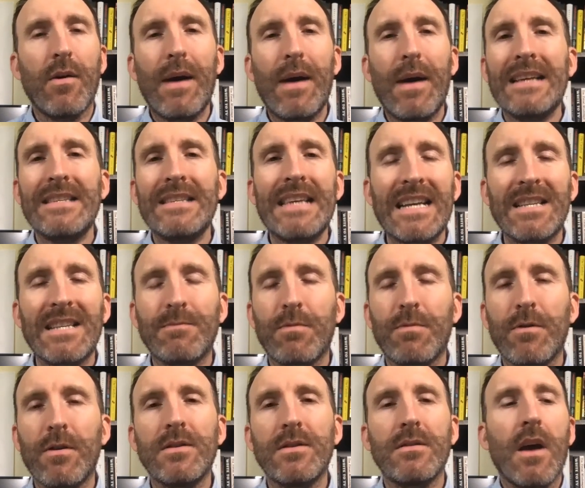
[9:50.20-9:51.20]
as
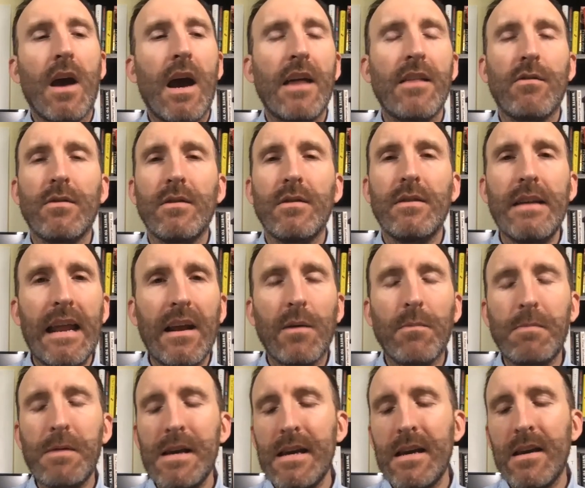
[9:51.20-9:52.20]
experts, either in
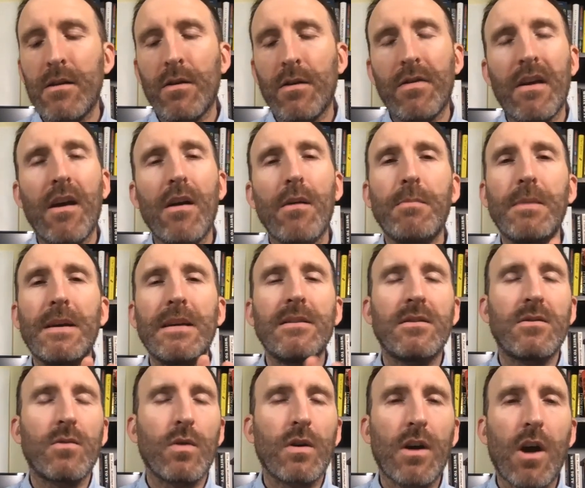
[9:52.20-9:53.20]
NLP or
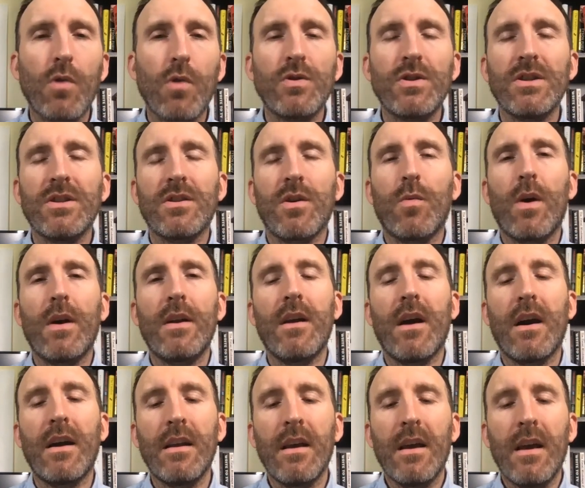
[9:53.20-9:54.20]
therapists or coaches or
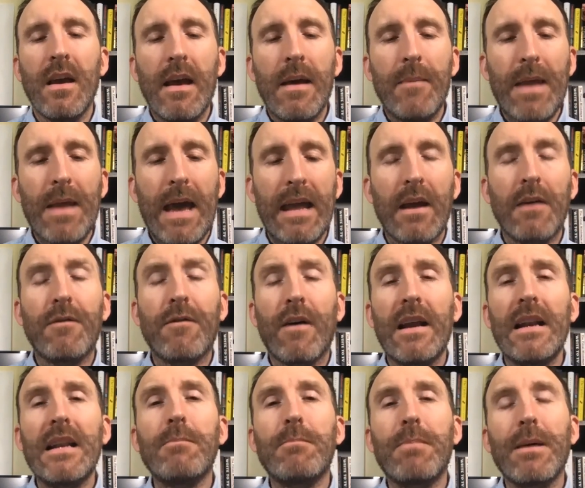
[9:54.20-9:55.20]
whatnot. And I
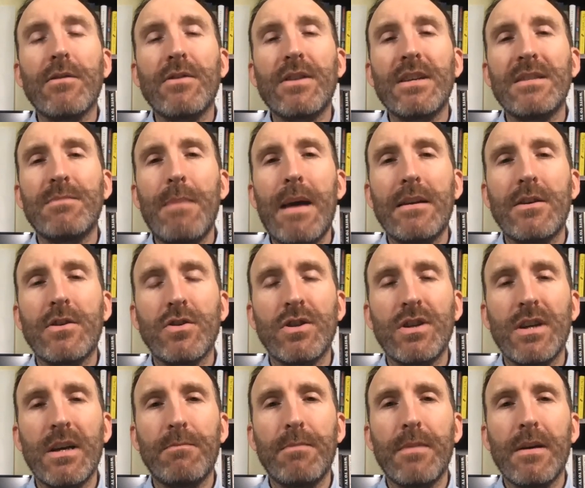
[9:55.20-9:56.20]
finally built this
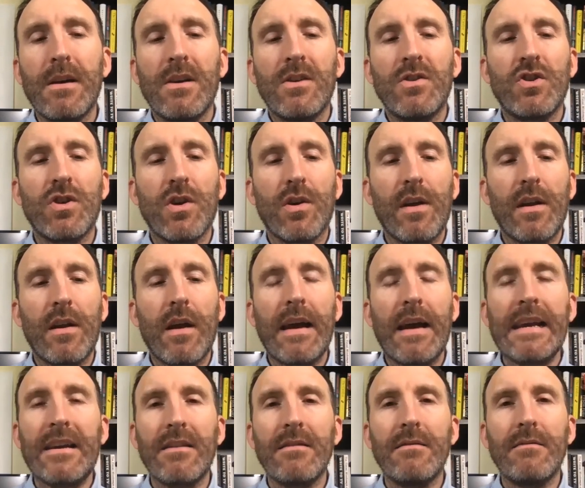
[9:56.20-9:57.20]
mentorship so that I
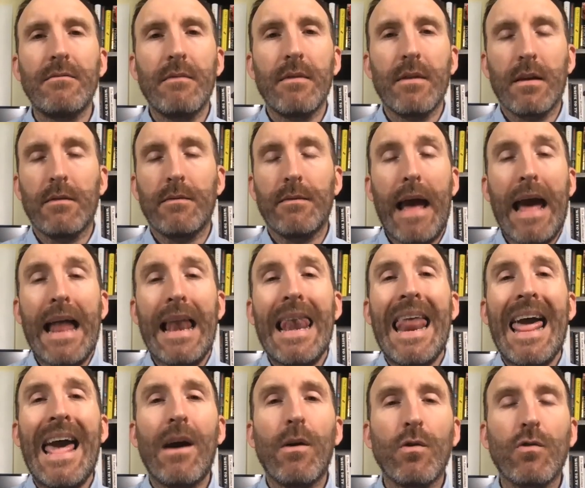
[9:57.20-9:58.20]
could
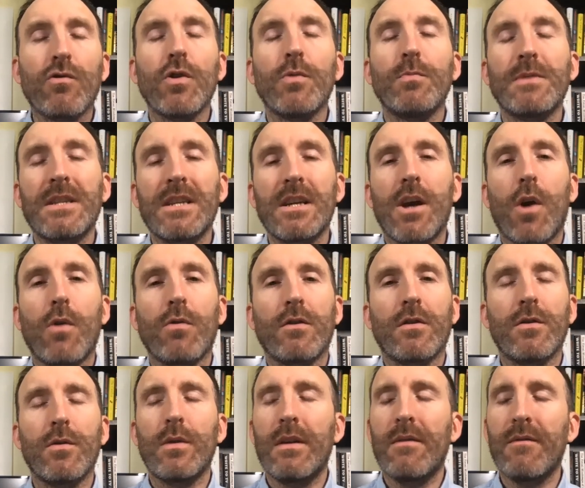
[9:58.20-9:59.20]
allow groups to go
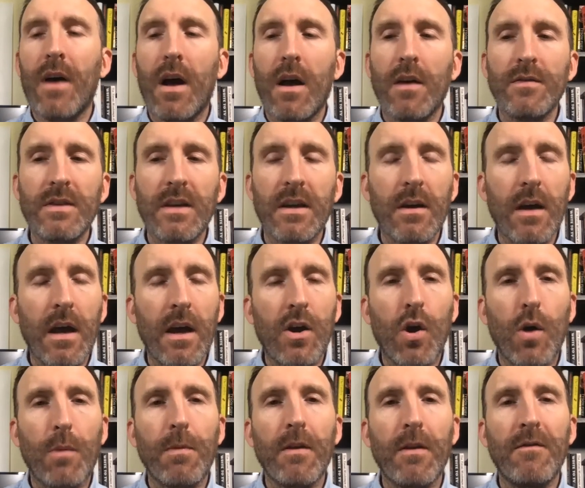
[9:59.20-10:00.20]
through. It involves a
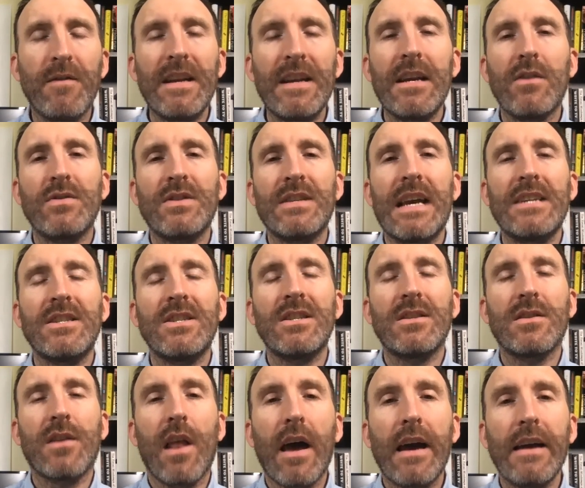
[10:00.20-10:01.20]
couple of video
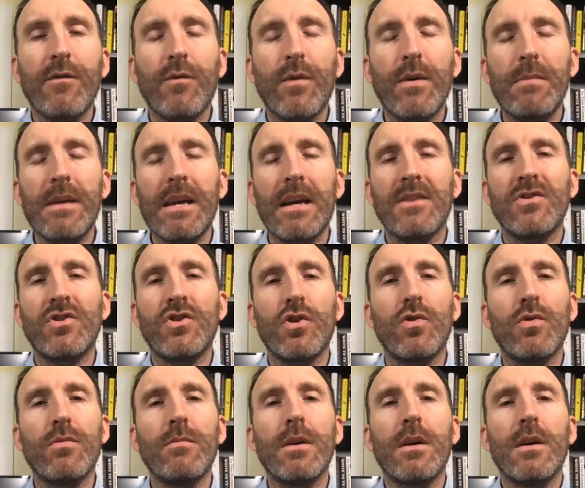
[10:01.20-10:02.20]
sessions live with me on
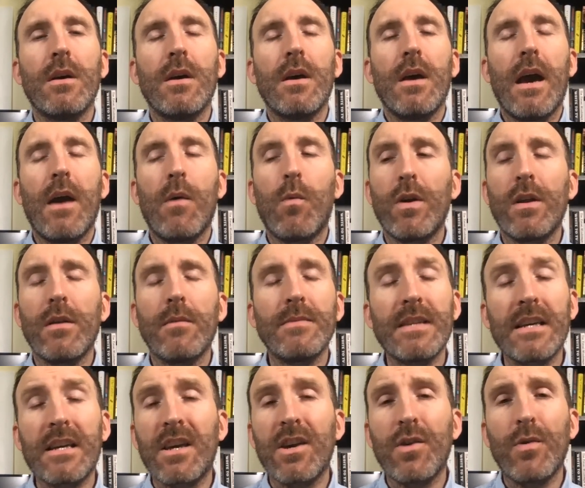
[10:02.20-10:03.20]
Zoom. One of them is
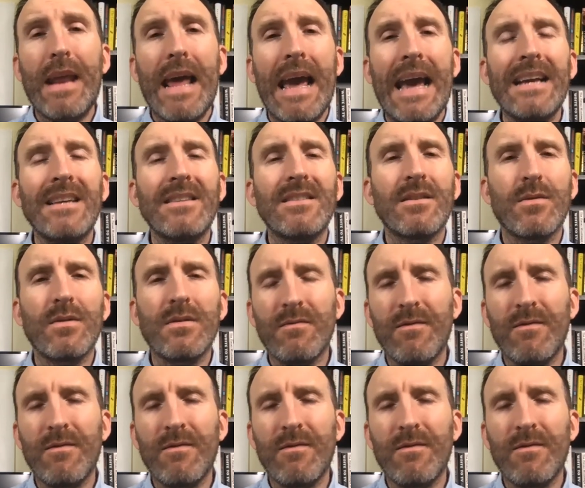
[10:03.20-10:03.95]
a Q&A, so it's